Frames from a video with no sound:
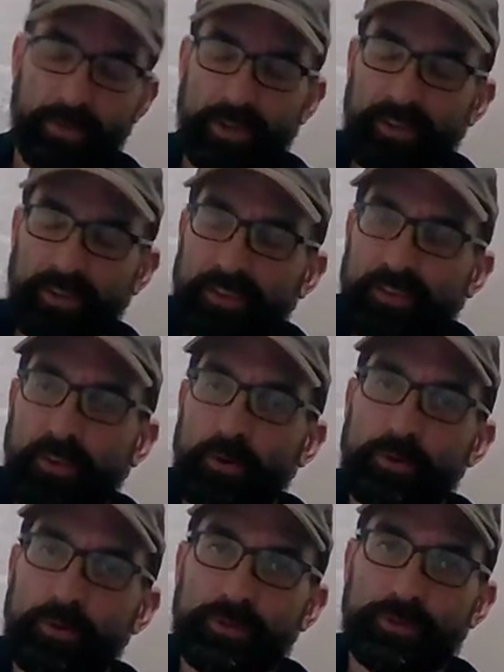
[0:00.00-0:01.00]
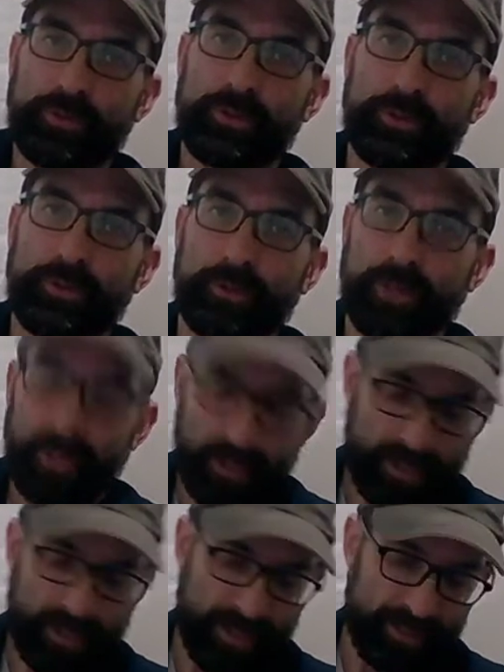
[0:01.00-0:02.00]
so true.
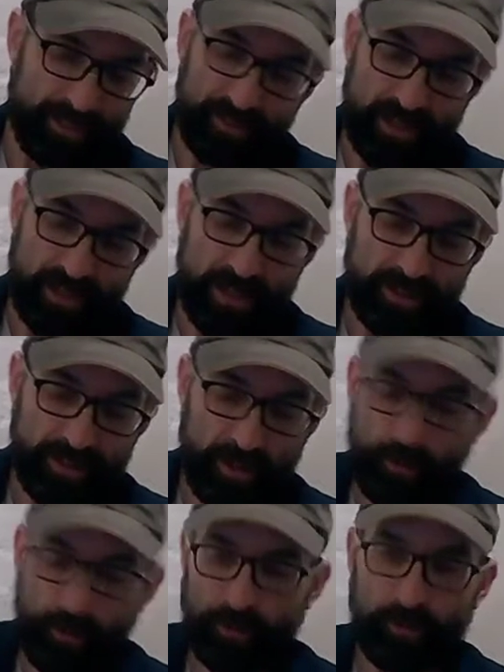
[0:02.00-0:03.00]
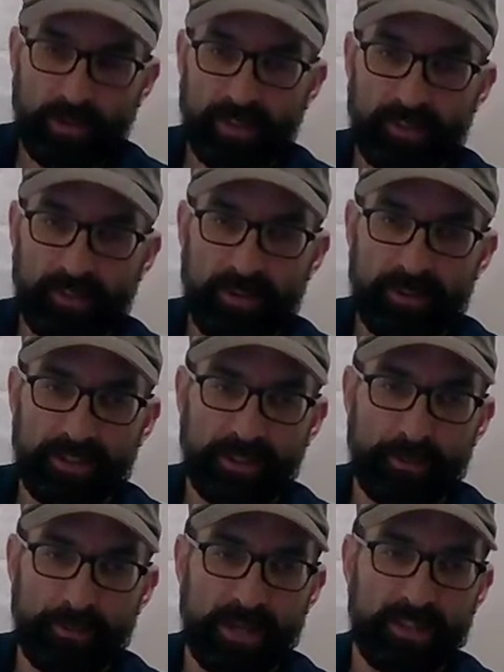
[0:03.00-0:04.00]
And this guy knows what he's talking
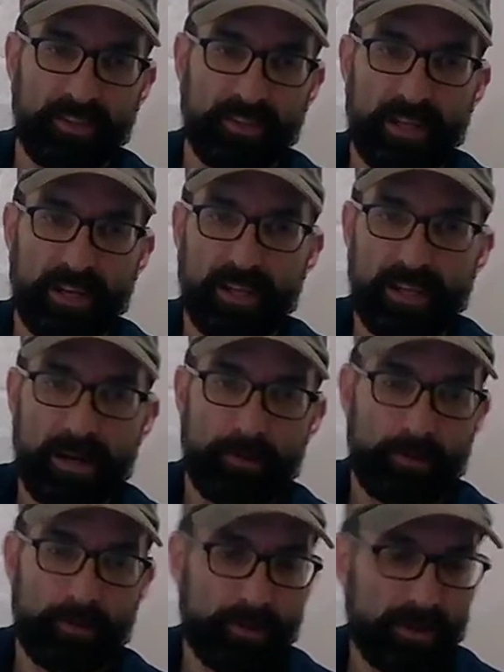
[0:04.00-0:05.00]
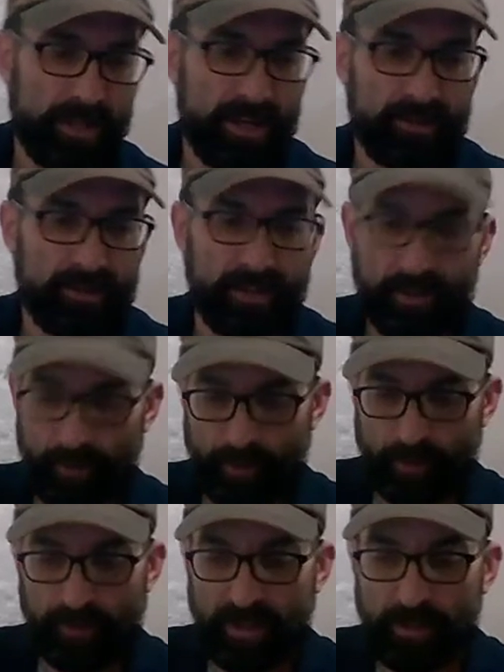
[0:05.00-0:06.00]
about. He's got a lot more clout than
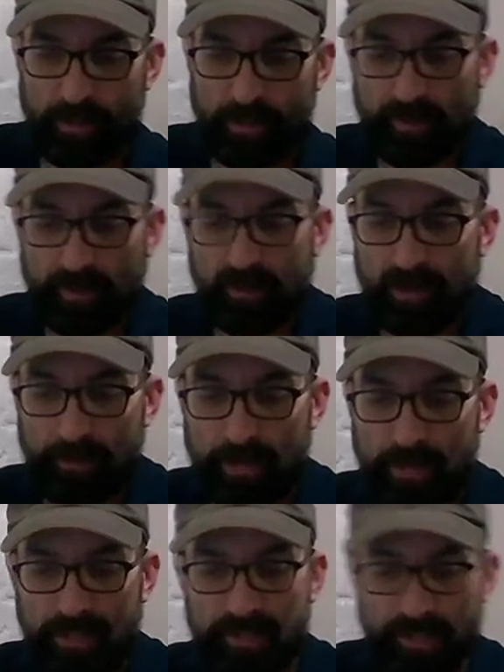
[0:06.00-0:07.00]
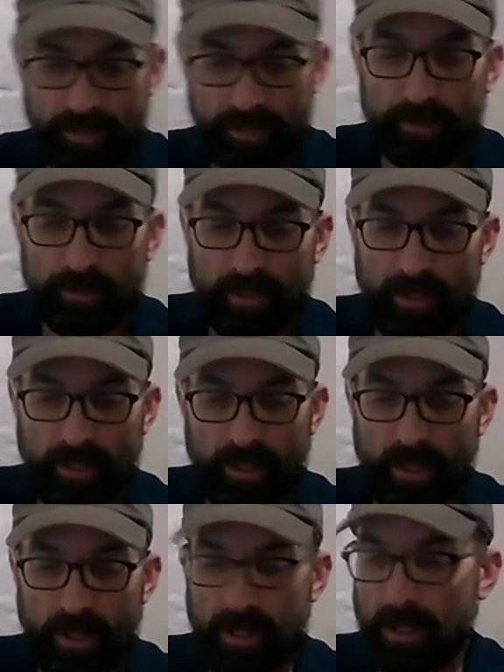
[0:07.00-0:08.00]
almost anybody who's going to pitch you
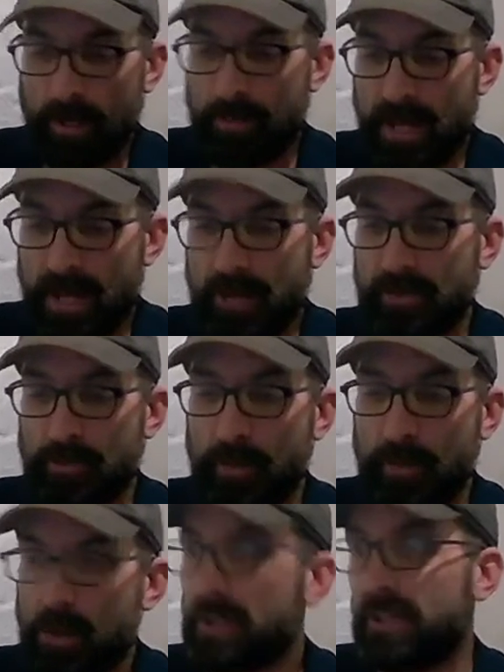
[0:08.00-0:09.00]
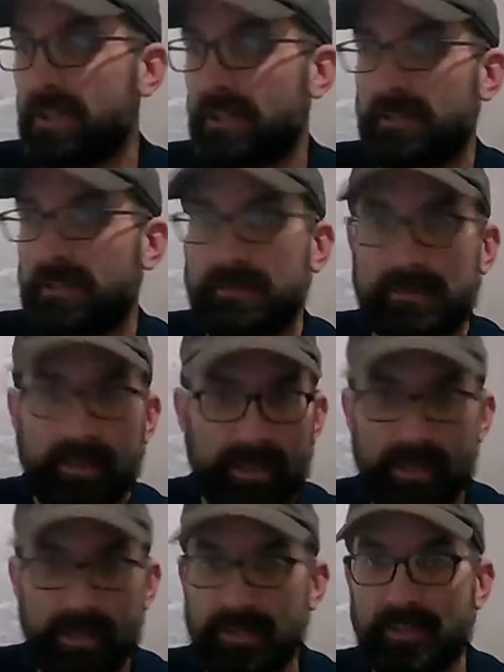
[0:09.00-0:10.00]
about your marketing
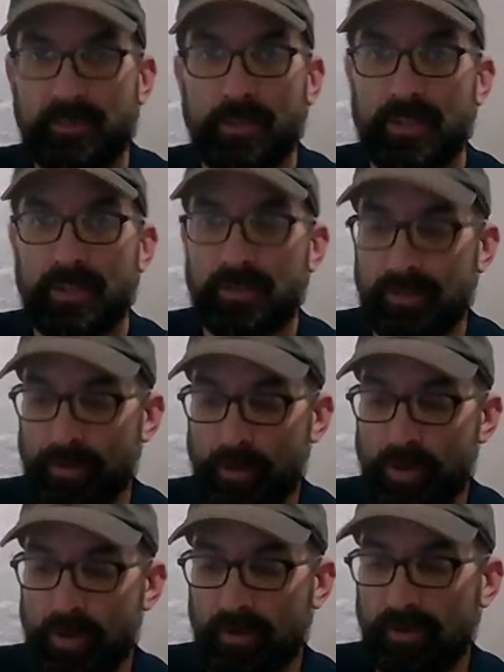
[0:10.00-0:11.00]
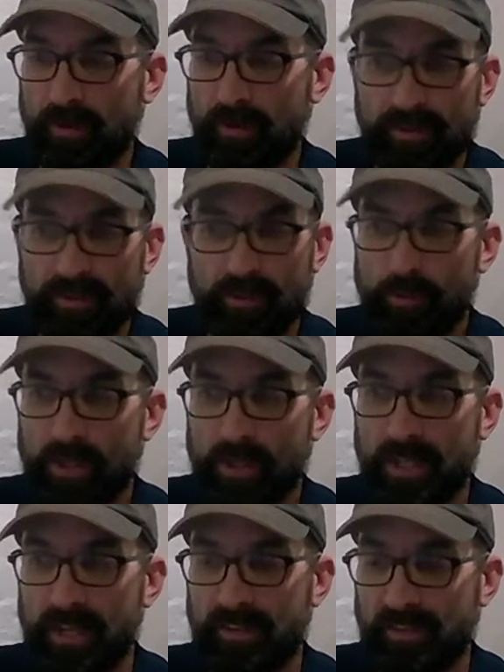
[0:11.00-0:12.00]
today, this week, or tomorrow. So listen to what he
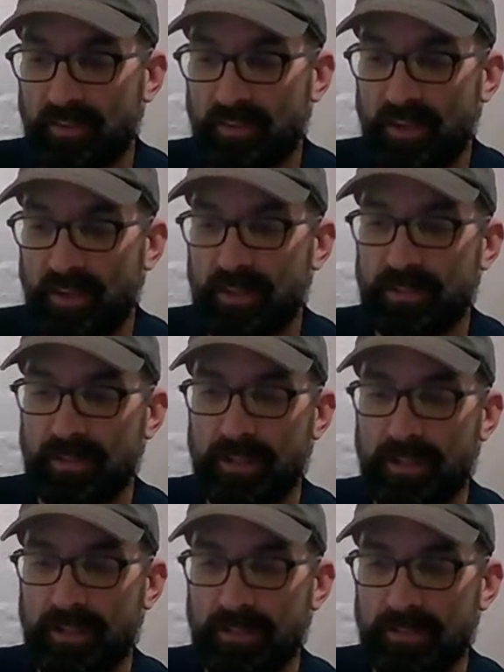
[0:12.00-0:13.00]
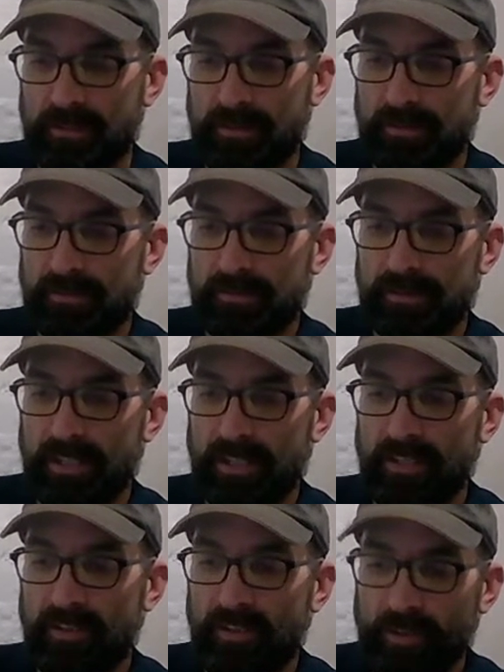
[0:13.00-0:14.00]
has to say and
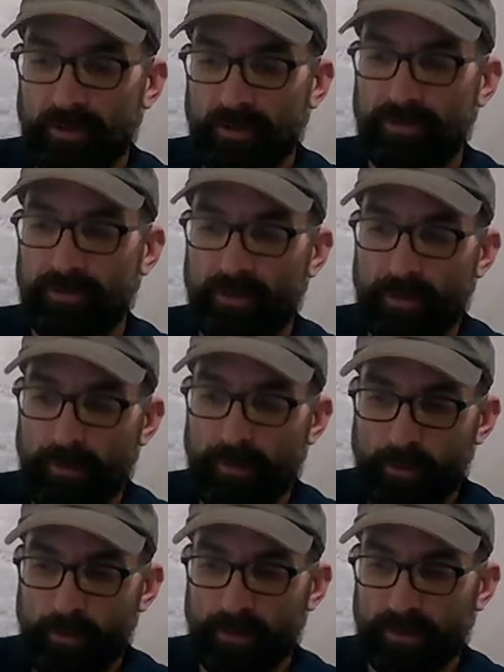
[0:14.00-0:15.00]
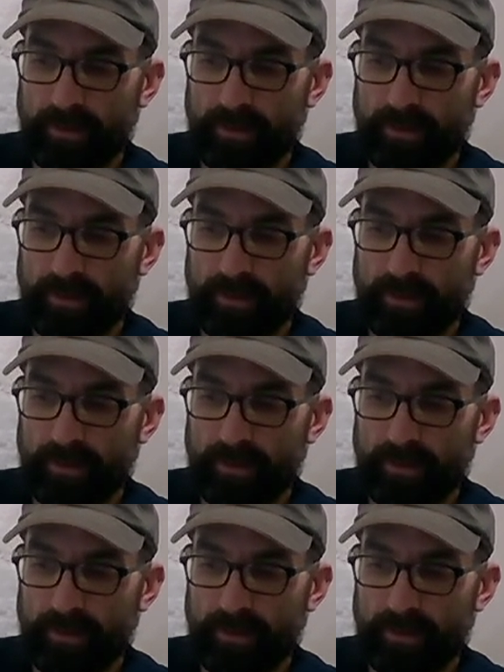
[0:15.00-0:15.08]
consider it for a moment.